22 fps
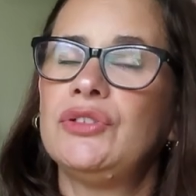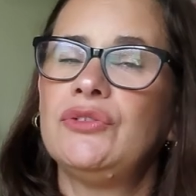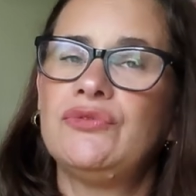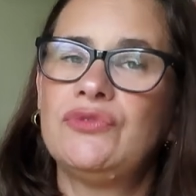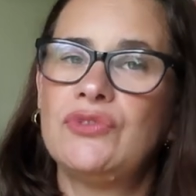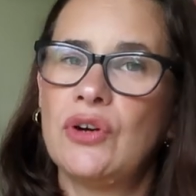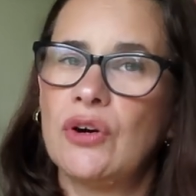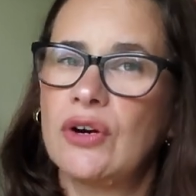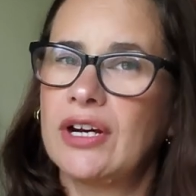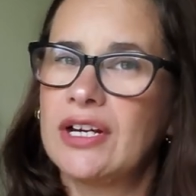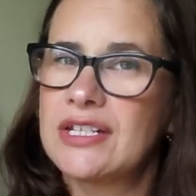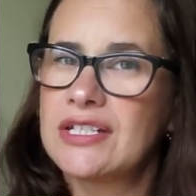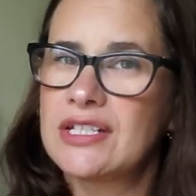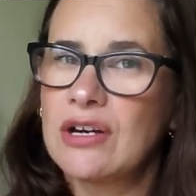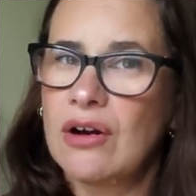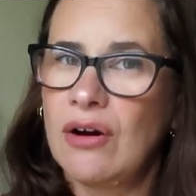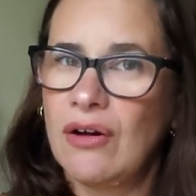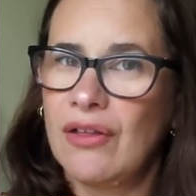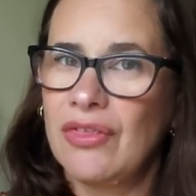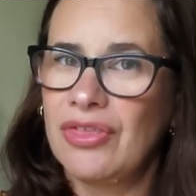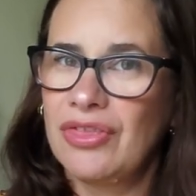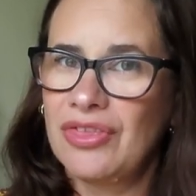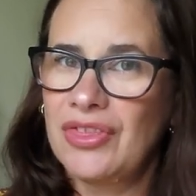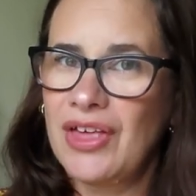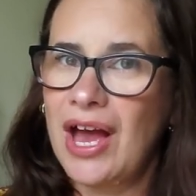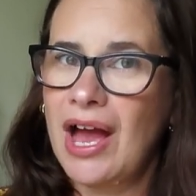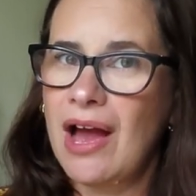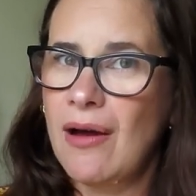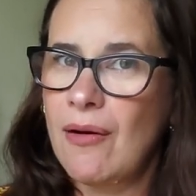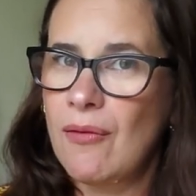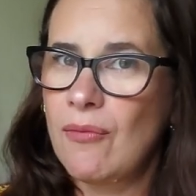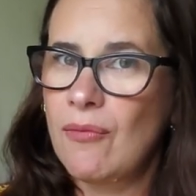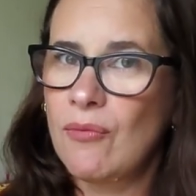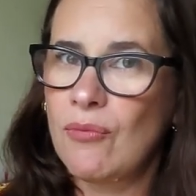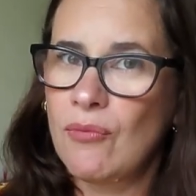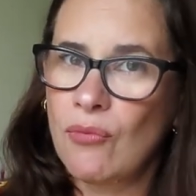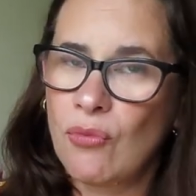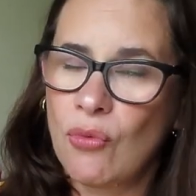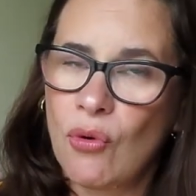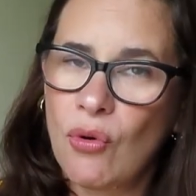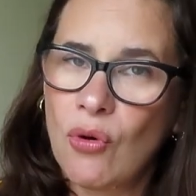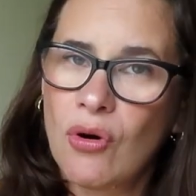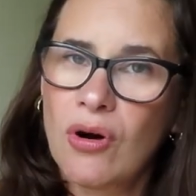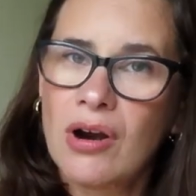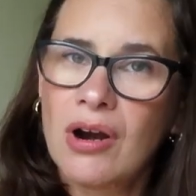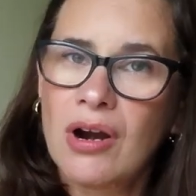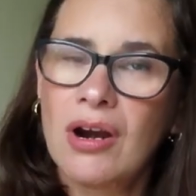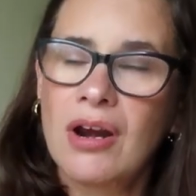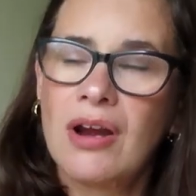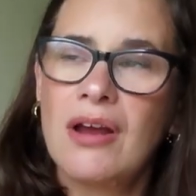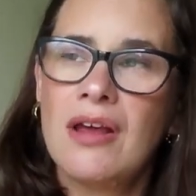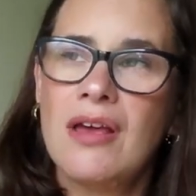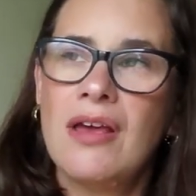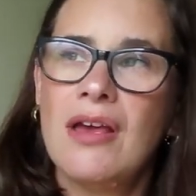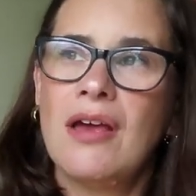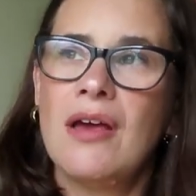to focus on that more